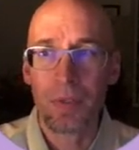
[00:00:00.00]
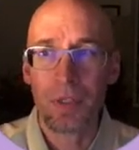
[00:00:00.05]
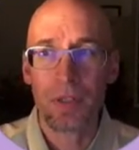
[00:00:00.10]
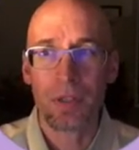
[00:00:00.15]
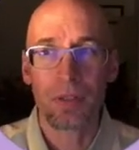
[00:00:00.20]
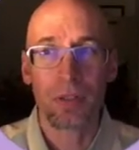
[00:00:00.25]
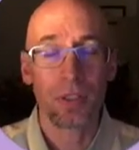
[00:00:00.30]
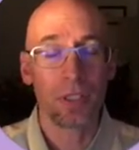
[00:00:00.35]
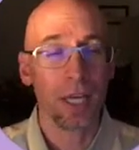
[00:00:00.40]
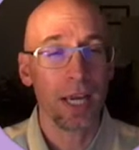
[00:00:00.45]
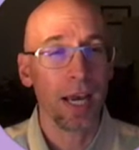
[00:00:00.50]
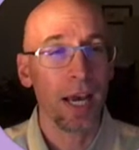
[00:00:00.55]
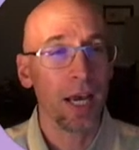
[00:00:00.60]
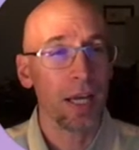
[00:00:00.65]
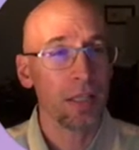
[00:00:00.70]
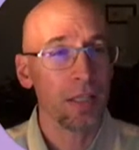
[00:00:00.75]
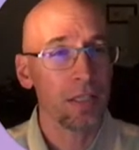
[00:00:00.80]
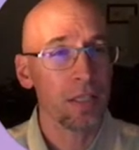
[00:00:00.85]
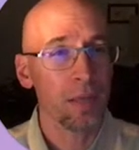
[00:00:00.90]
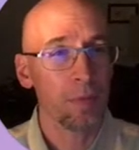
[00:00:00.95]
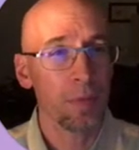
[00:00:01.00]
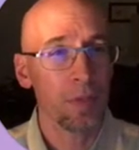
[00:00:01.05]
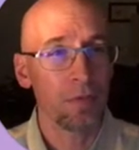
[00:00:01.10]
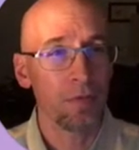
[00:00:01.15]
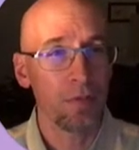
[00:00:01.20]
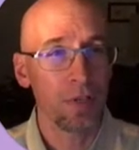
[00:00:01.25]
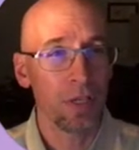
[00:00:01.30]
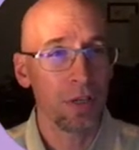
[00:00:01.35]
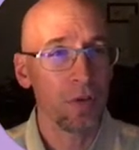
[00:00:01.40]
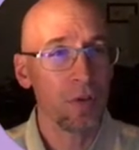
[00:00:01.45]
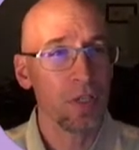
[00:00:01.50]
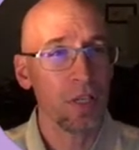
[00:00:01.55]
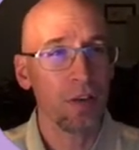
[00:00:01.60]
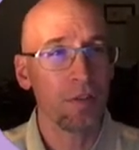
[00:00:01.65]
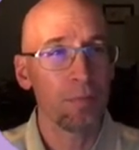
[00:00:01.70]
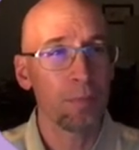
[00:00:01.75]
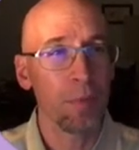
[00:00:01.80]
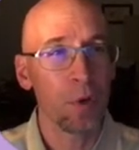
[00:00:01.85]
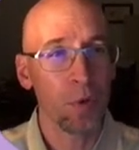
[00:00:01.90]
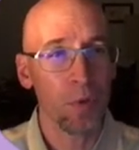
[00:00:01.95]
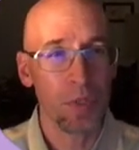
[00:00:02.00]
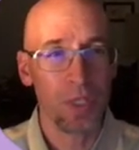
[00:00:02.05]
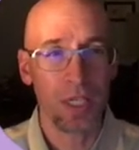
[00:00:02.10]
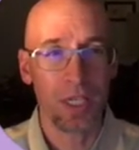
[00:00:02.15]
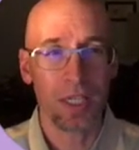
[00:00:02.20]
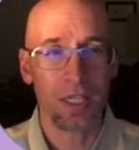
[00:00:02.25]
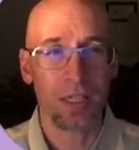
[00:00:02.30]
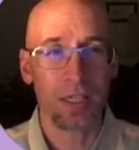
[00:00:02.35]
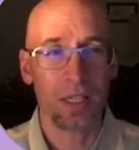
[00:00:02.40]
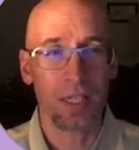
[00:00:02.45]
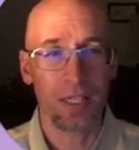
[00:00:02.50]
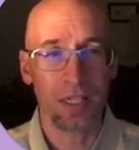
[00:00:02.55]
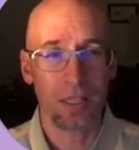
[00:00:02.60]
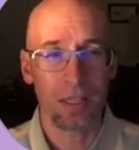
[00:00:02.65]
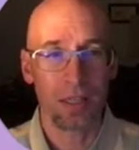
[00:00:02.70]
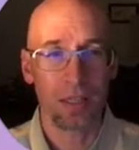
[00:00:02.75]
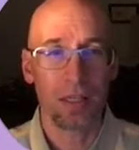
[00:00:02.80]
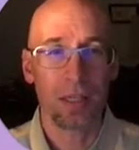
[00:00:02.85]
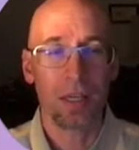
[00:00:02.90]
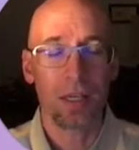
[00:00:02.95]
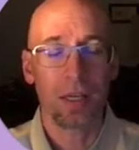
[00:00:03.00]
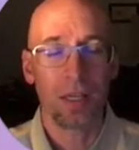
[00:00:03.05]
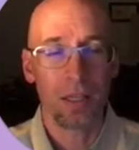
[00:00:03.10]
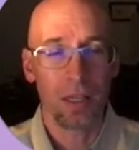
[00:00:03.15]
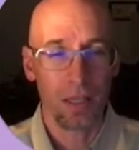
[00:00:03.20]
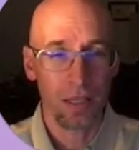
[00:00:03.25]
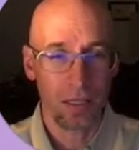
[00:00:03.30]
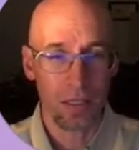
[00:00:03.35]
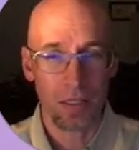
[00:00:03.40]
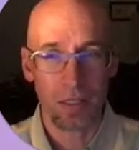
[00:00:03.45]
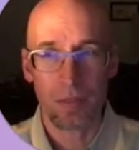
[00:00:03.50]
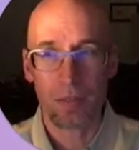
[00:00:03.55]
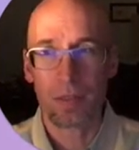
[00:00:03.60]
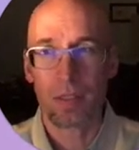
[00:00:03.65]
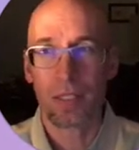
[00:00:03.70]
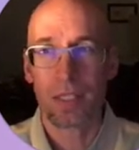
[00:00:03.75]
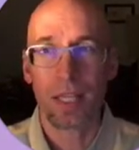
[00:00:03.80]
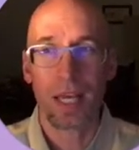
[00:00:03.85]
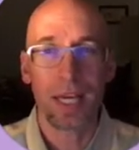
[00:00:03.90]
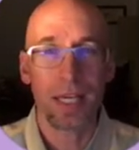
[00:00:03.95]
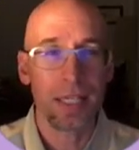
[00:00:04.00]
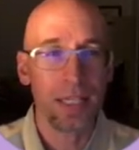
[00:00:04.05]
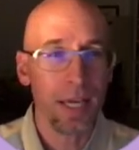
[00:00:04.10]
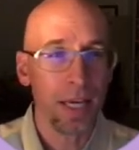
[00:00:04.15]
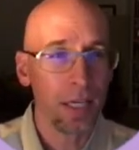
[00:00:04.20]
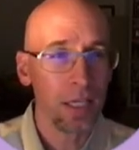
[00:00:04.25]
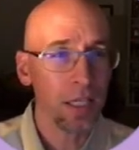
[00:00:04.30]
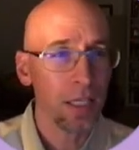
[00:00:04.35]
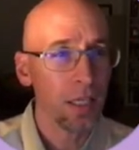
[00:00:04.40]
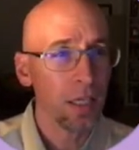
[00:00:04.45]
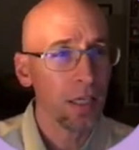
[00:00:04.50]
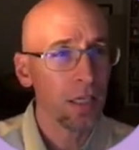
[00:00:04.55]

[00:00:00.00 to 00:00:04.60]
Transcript: to look at some of the videos I've been posting in this slide deck.